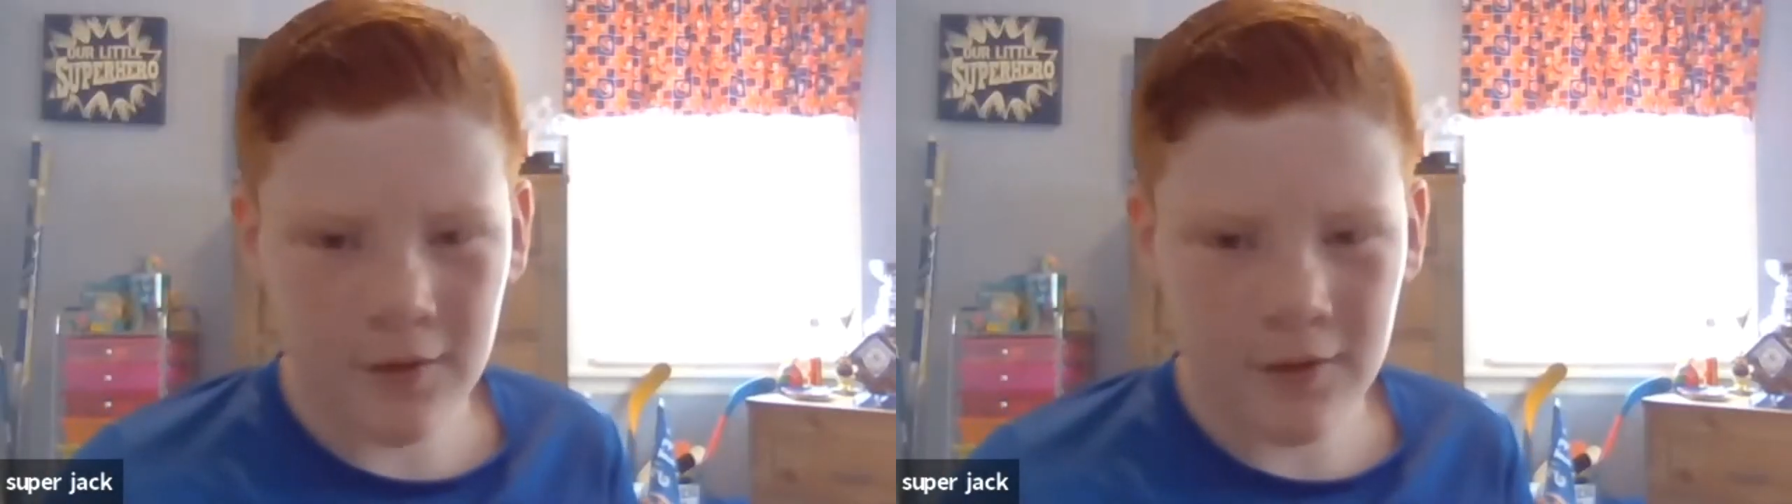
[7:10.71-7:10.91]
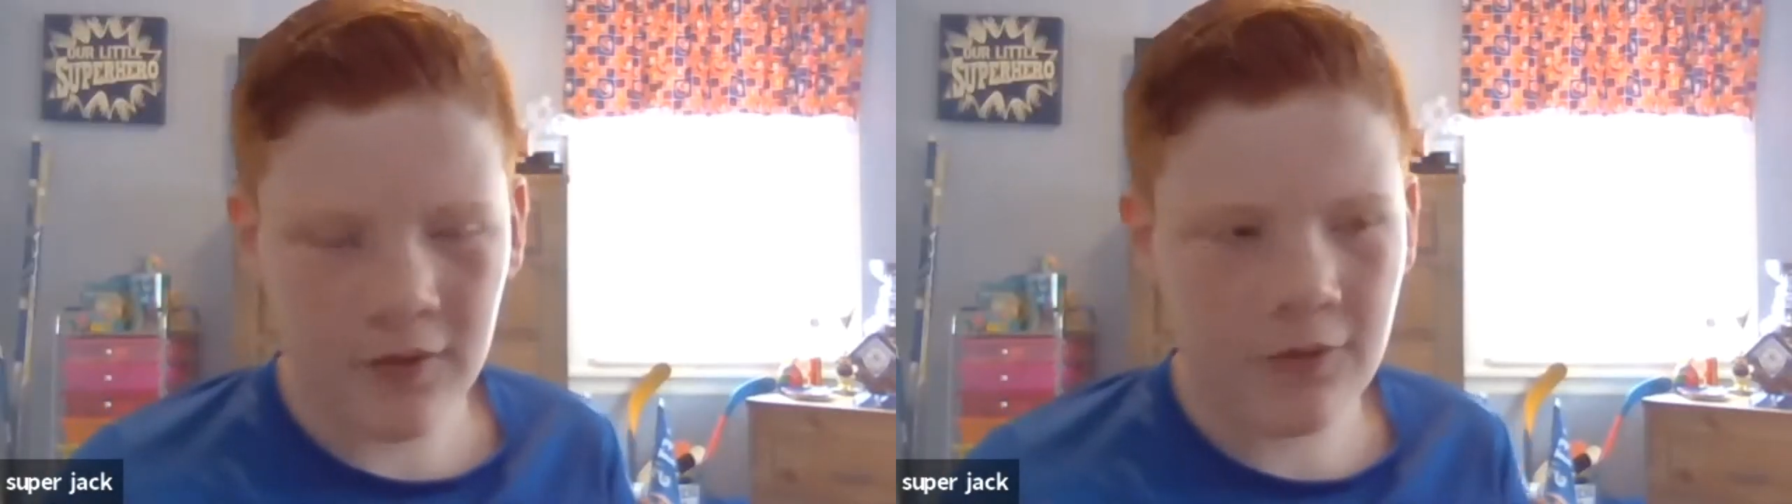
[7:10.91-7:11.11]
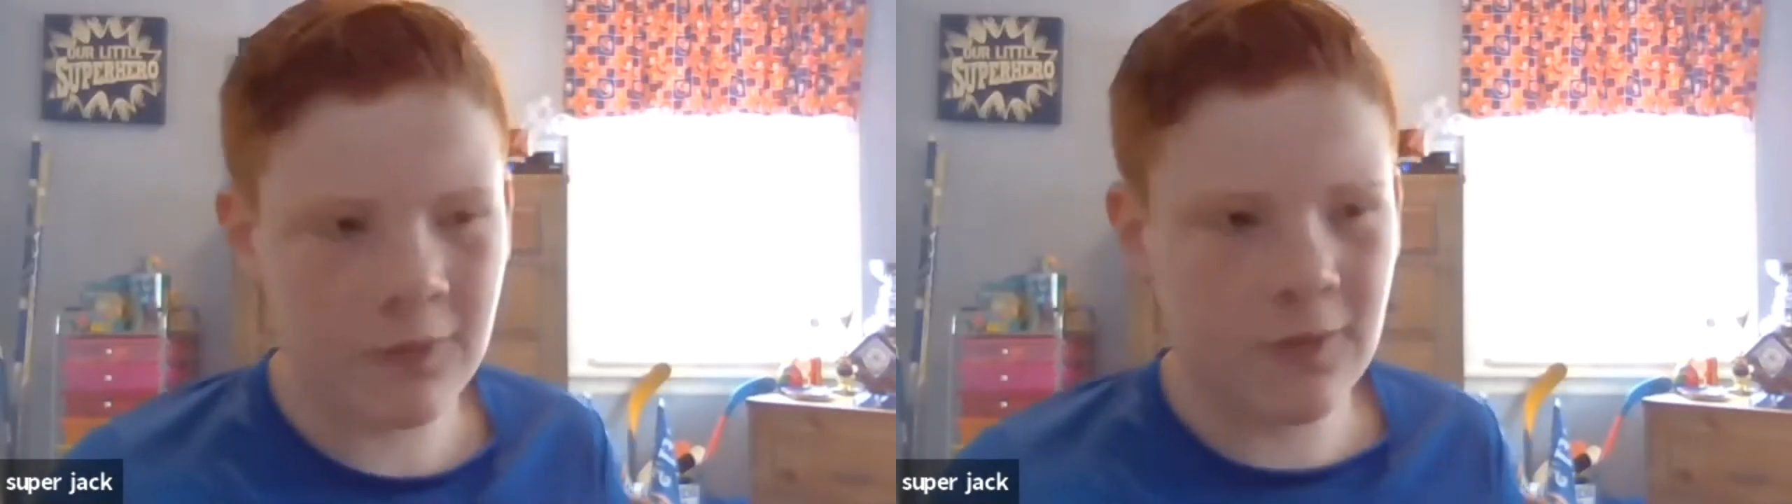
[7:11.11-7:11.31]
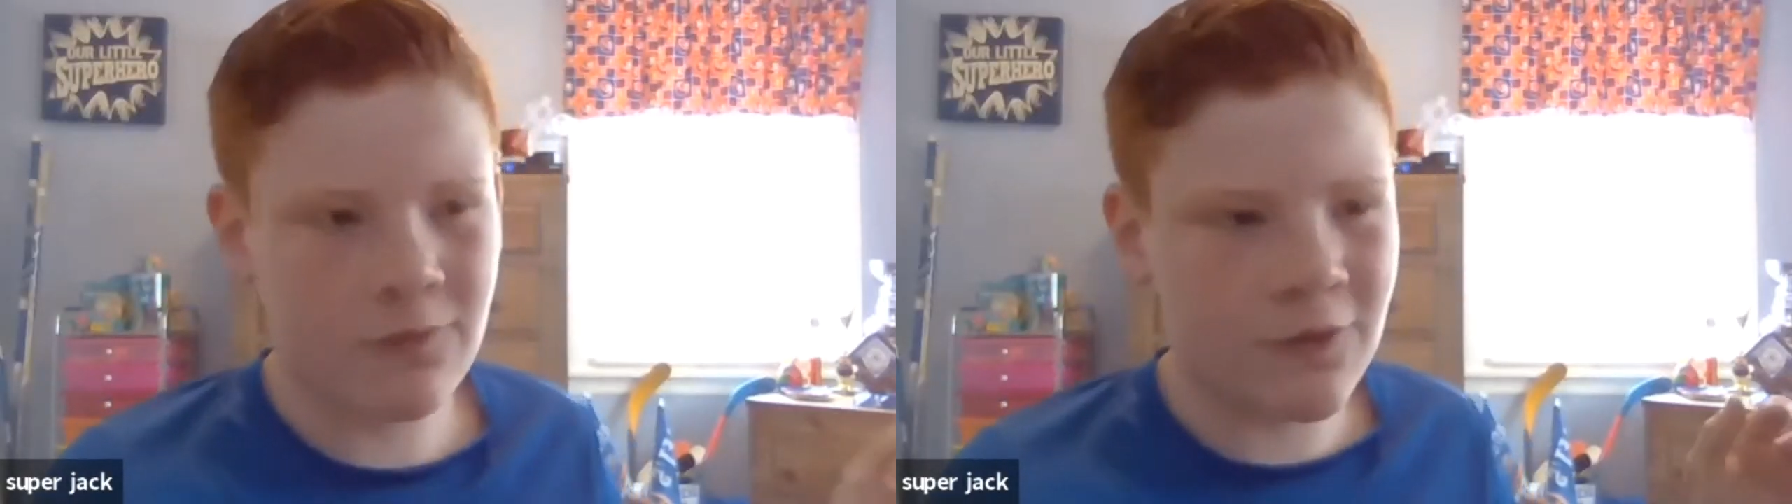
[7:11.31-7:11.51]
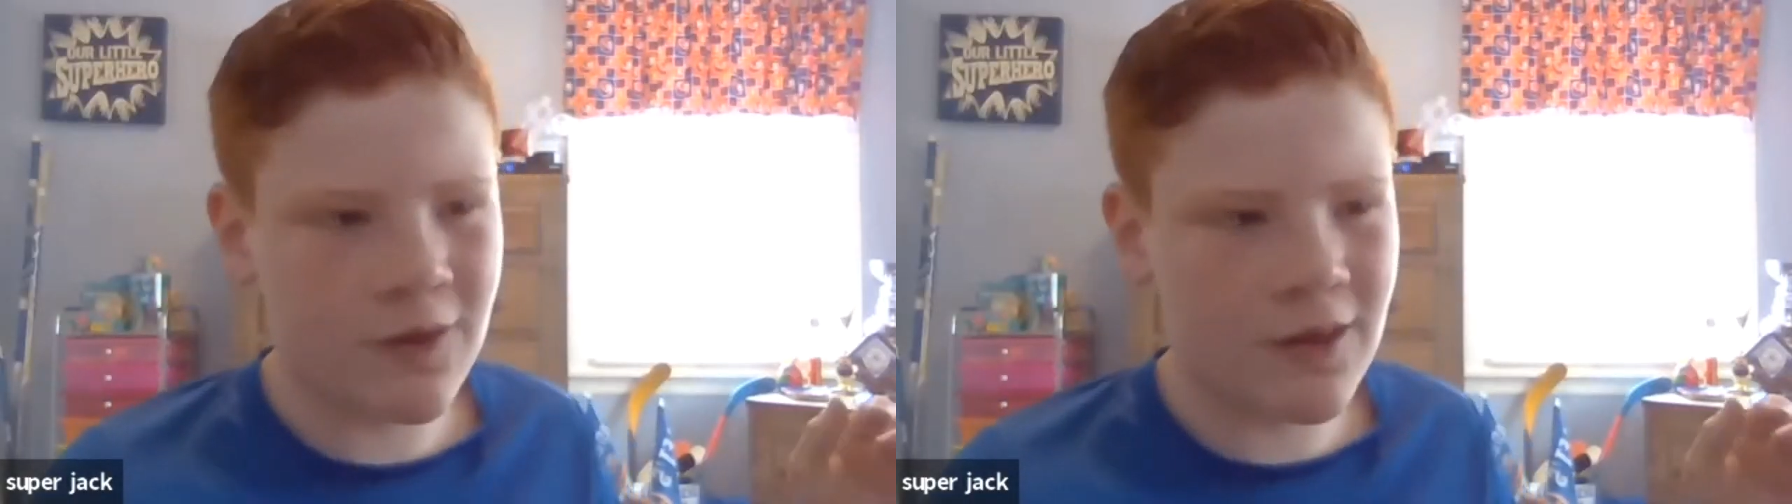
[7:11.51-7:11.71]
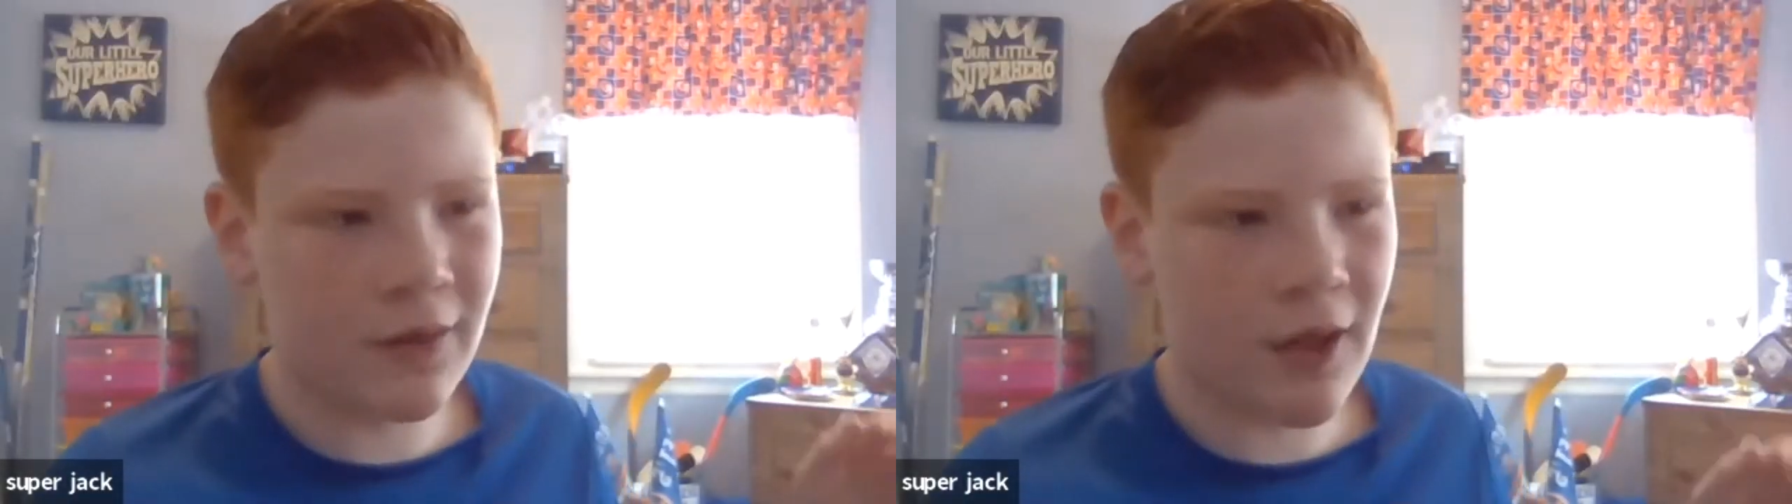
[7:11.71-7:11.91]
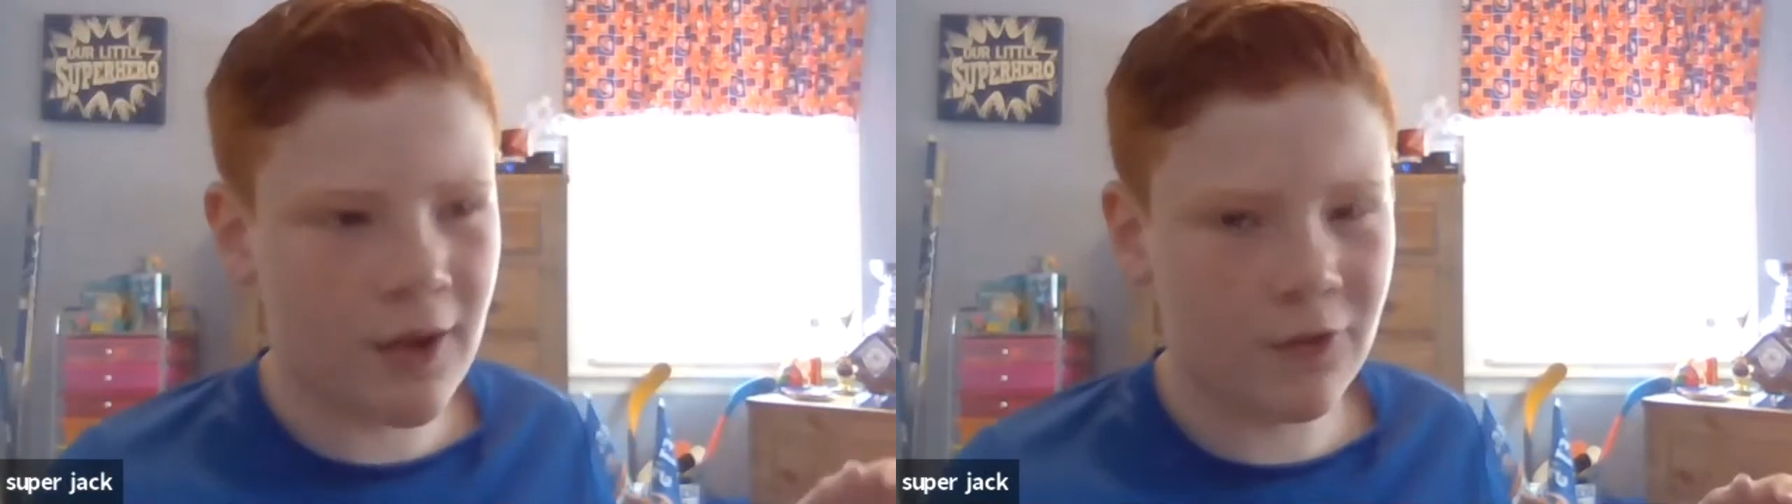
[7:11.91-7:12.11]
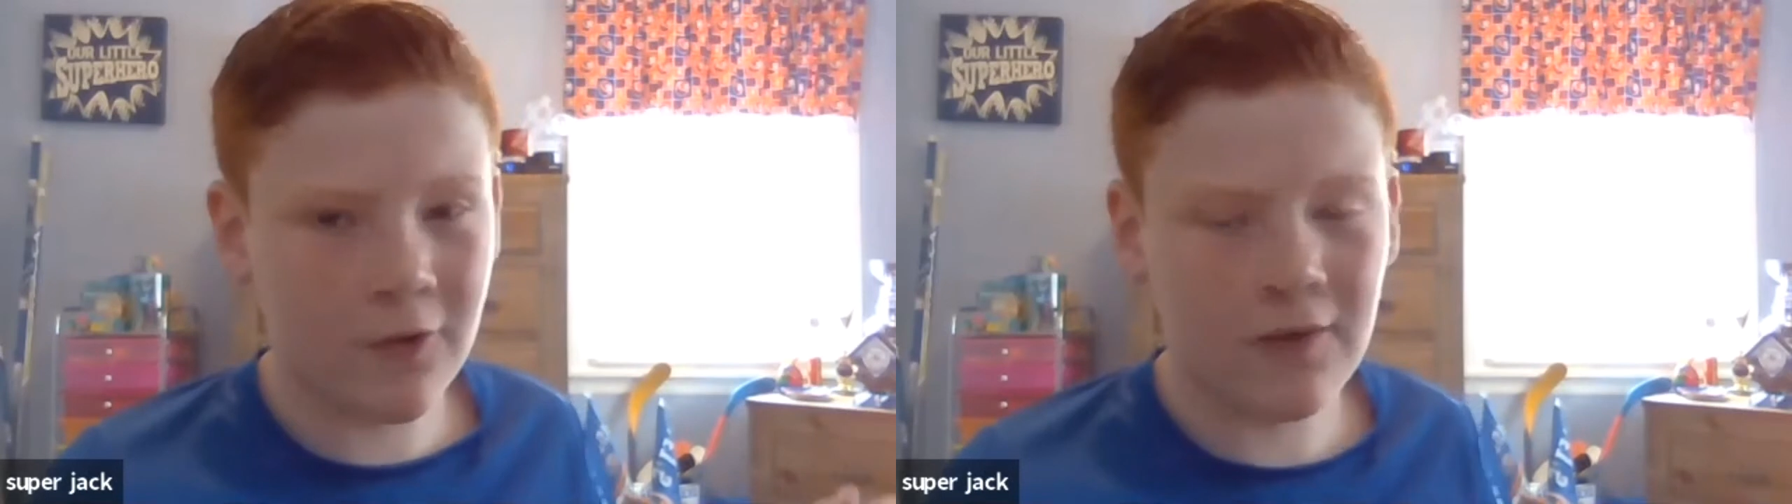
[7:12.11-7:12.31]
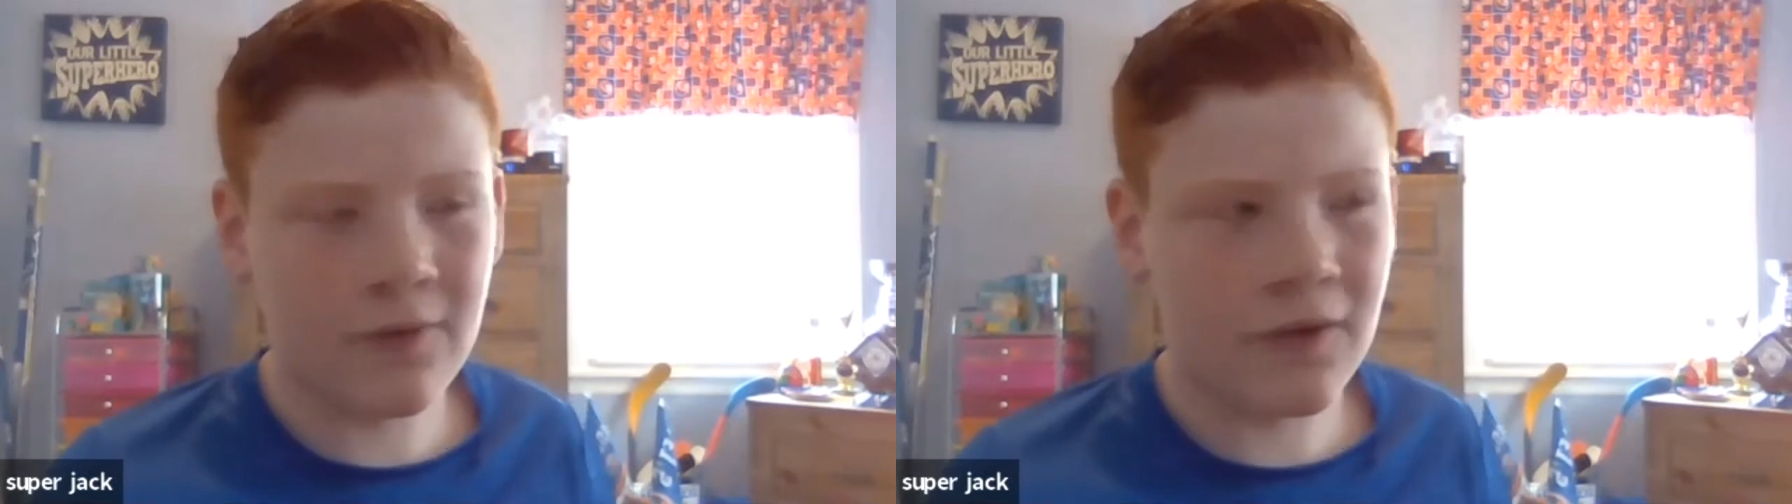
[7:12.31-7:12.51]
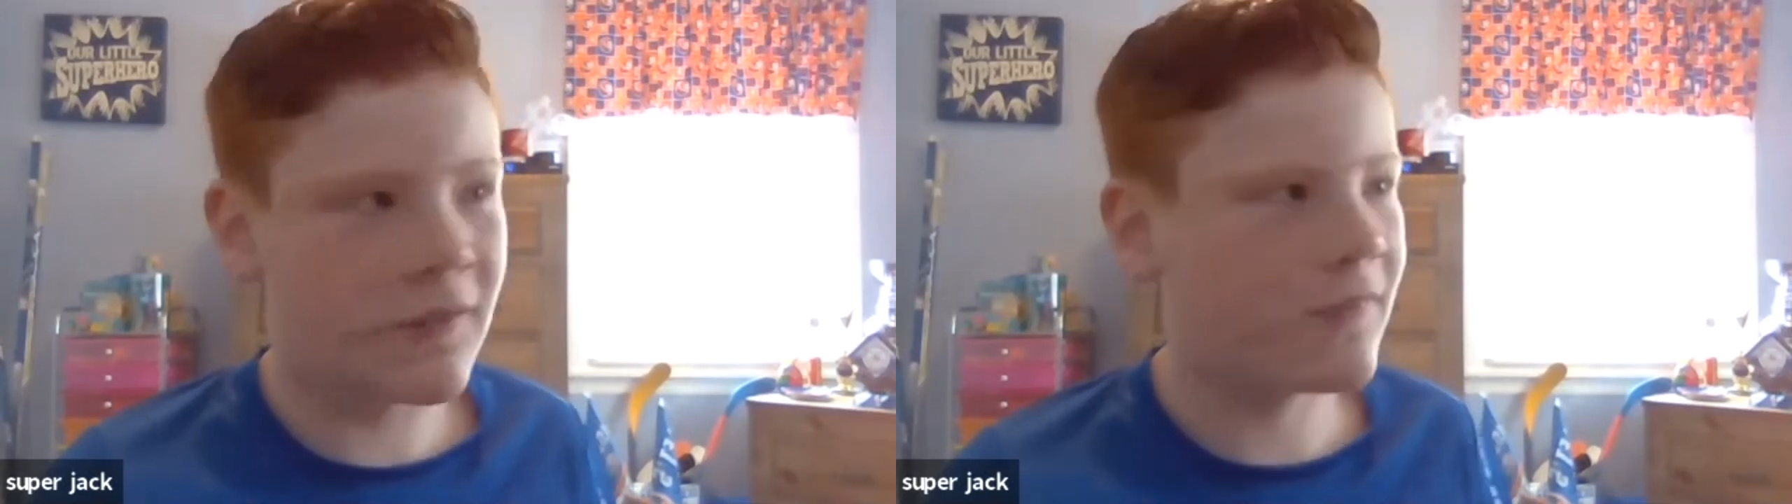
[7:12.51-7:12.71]
This was a few days after I
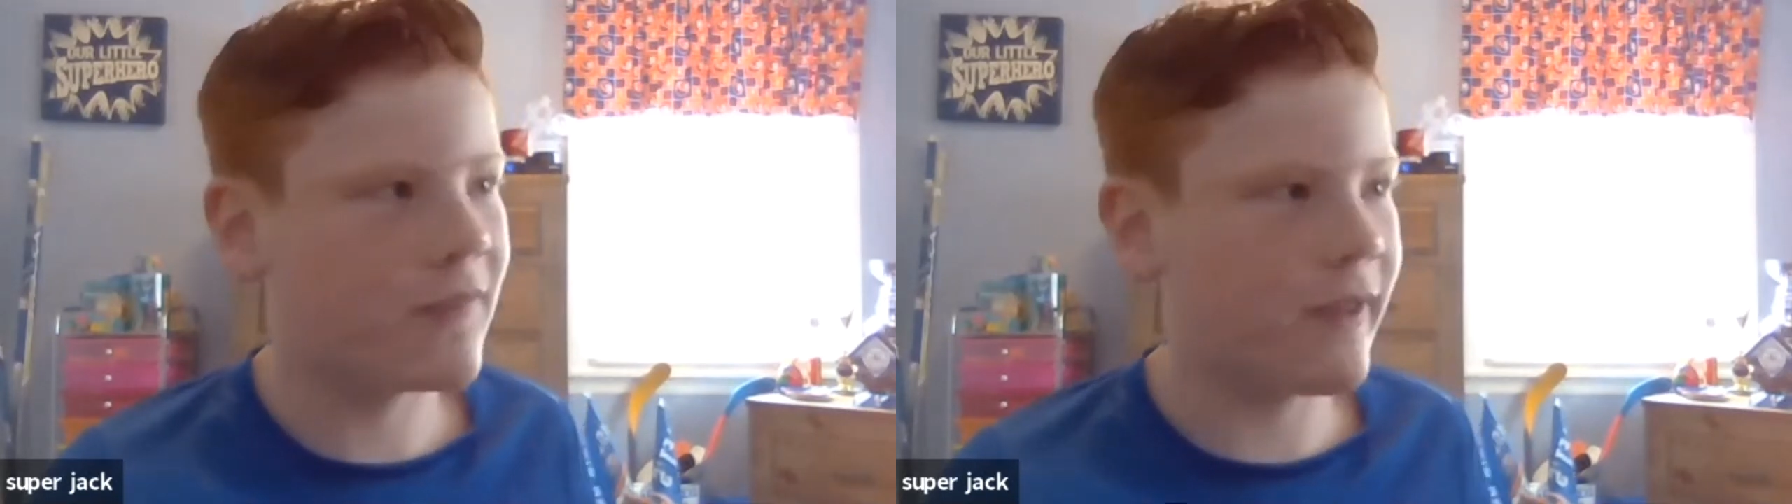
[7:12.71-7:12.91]
found out